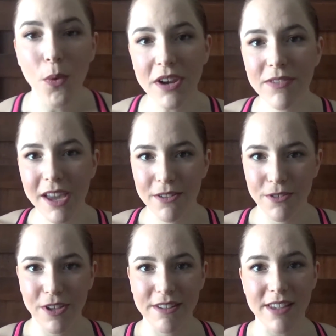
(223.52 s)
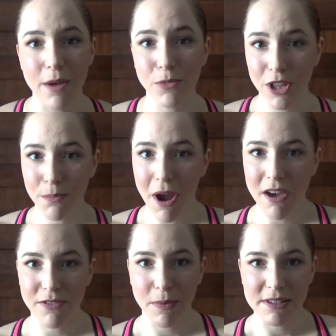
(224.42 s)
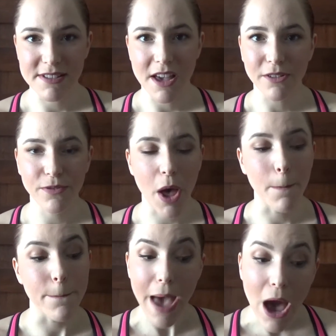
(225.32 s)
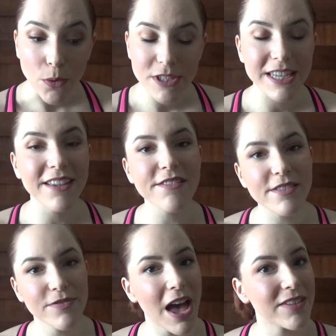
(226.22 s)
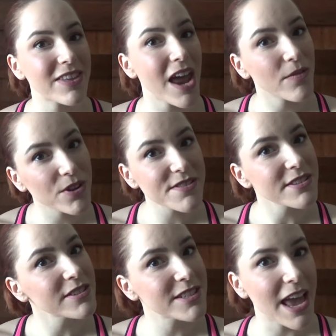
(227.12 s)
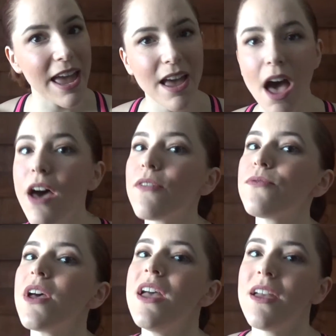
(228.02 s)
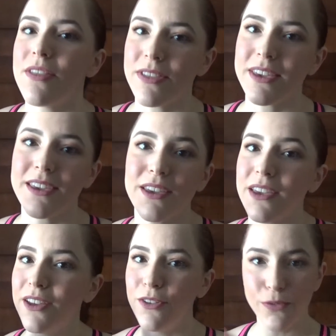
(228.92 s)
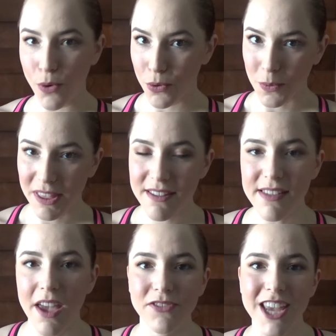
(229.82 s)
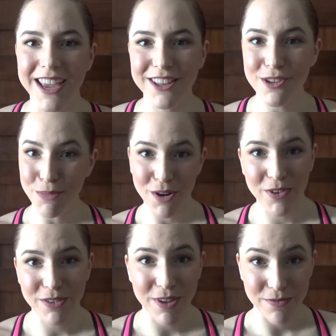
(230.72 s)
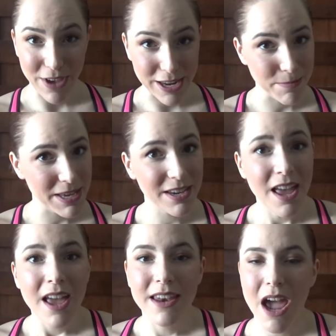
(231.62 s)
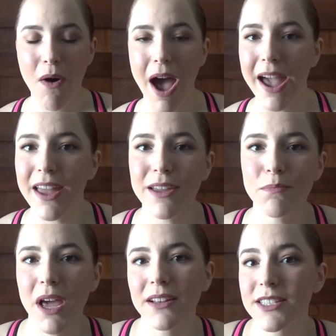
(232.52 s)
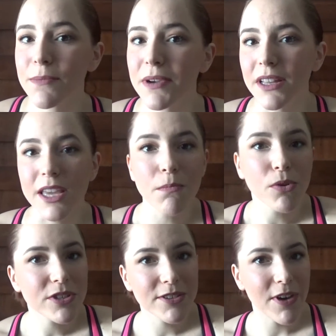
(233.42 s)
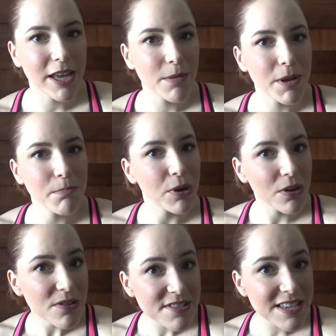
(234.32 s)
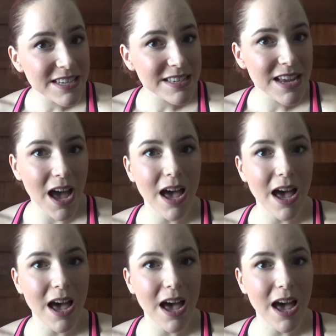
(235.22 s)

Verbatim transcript: One of the other things I'm really proud of myself about is the fact that every single day of the 4 weeks I've taken the Perfect Fit vitamin. Now, I am not typically a multivitamin person.